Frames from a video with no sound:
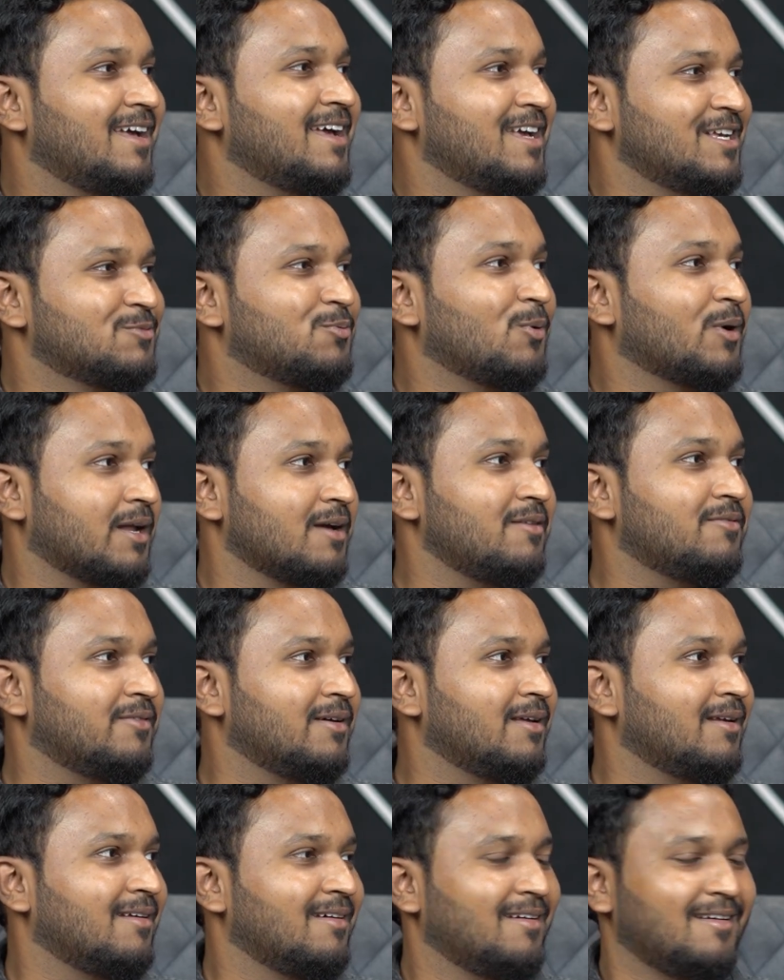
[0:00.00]
is what I
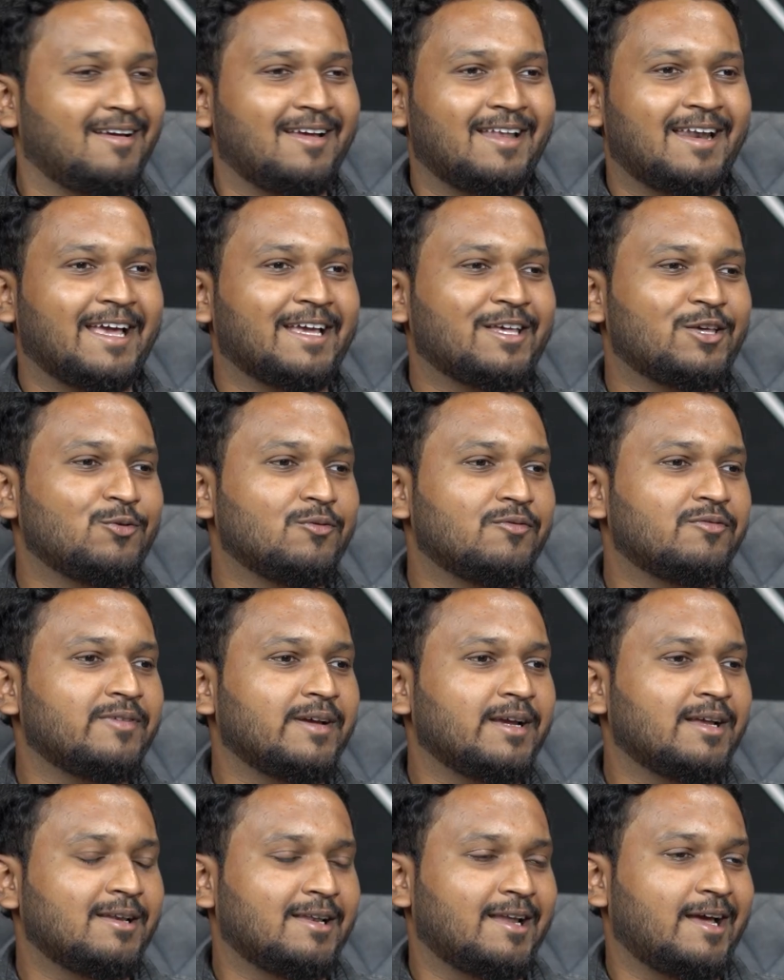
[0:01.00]
feel. Like, you
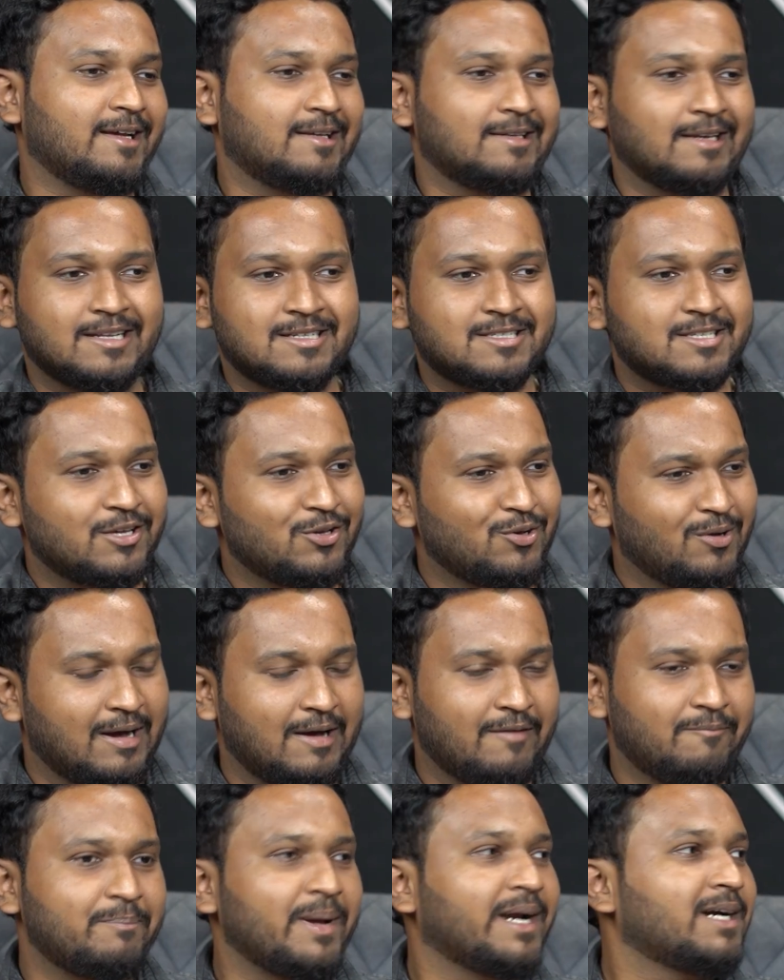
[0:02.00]
feel like, let's say you
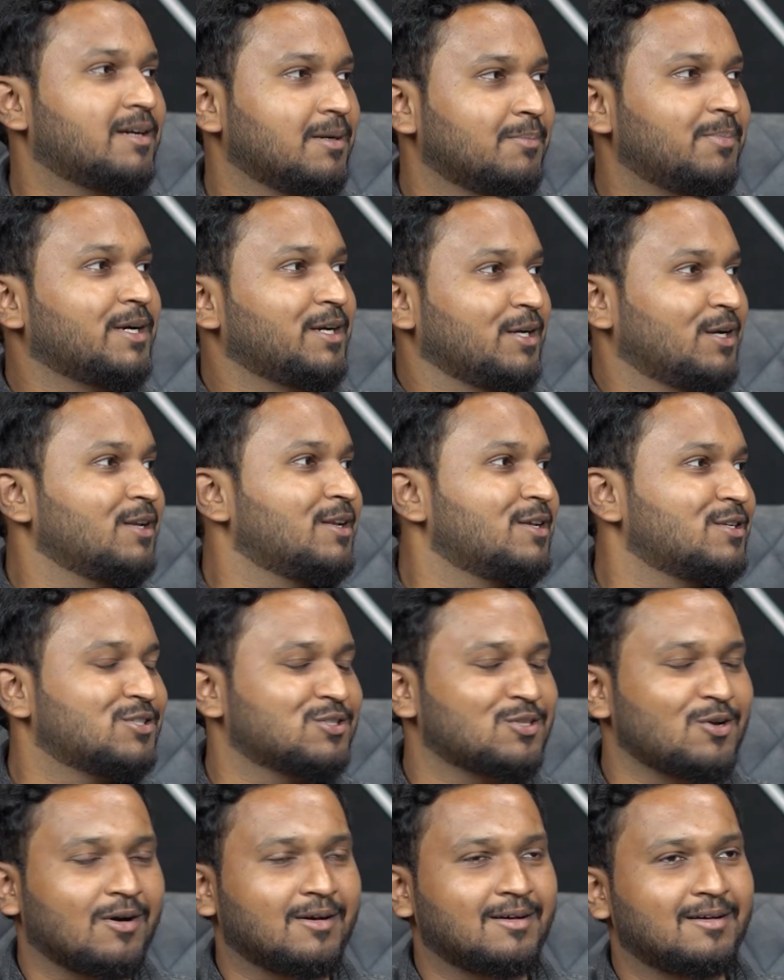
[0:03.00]
have picked a particular
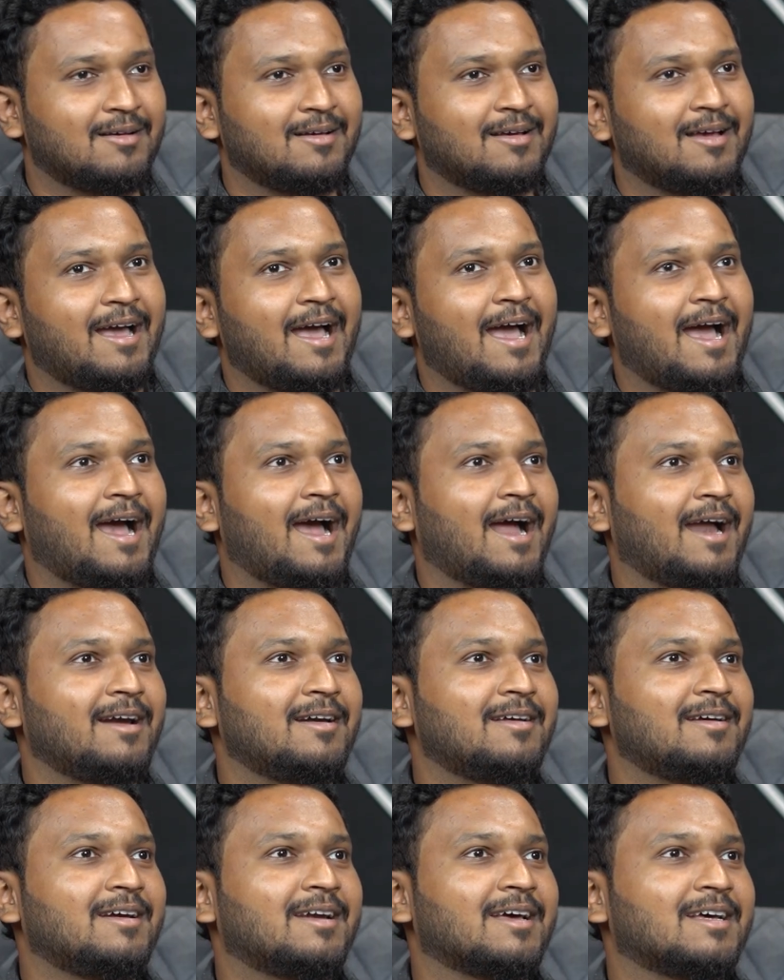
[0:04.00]
stock
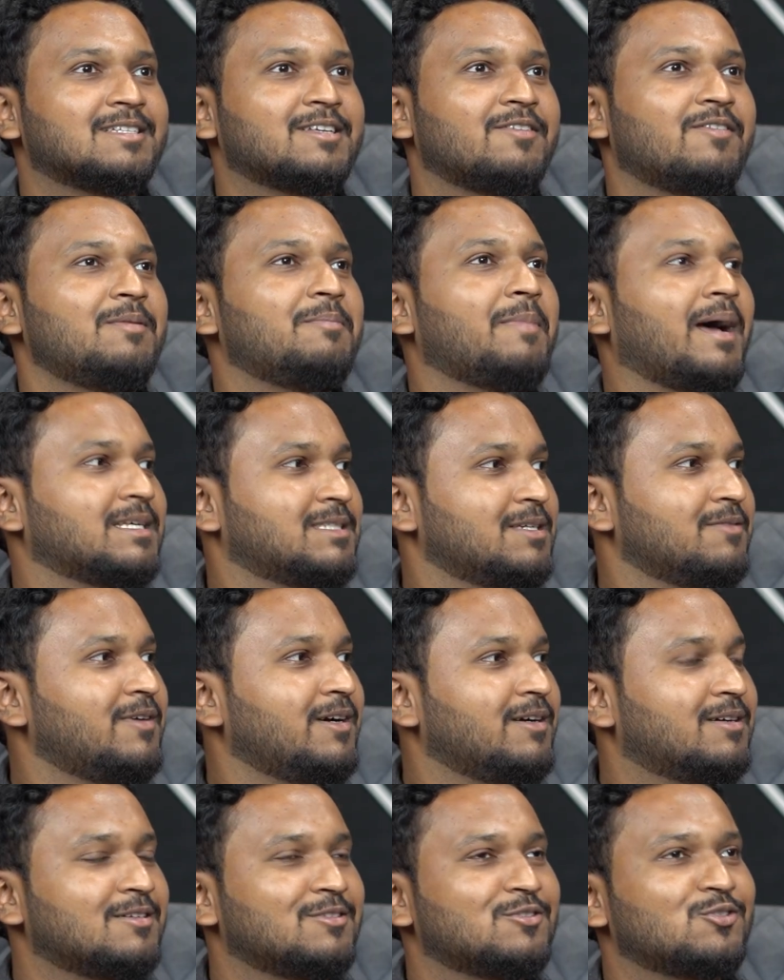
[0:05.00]
and it has given massive
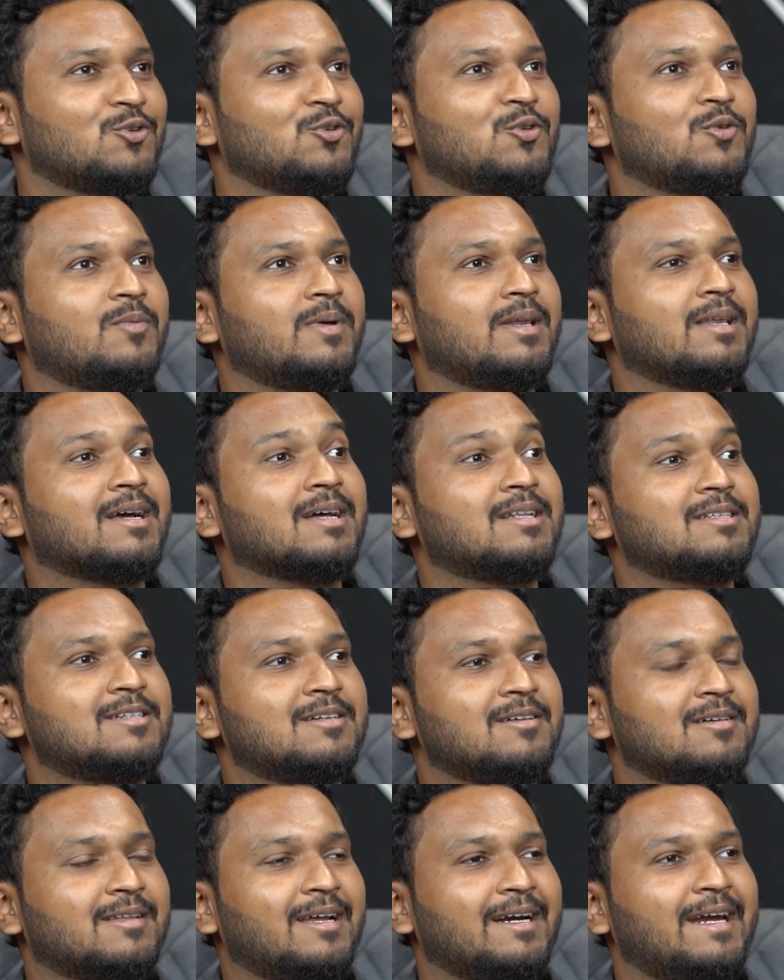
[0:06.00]
return. So you will
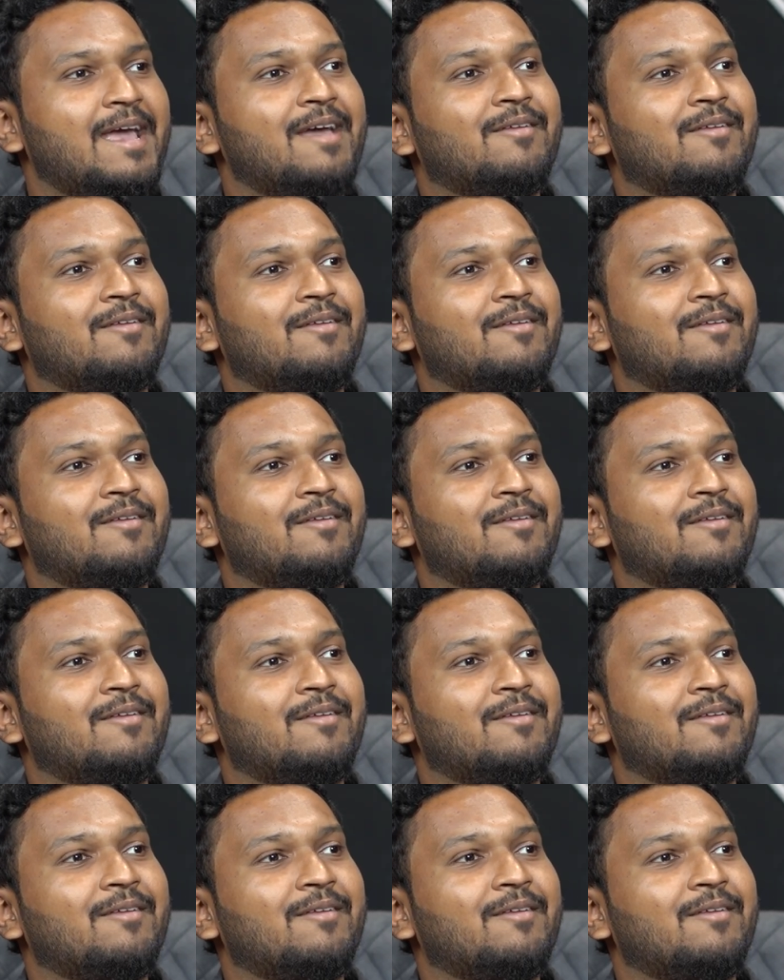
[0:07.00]
consider that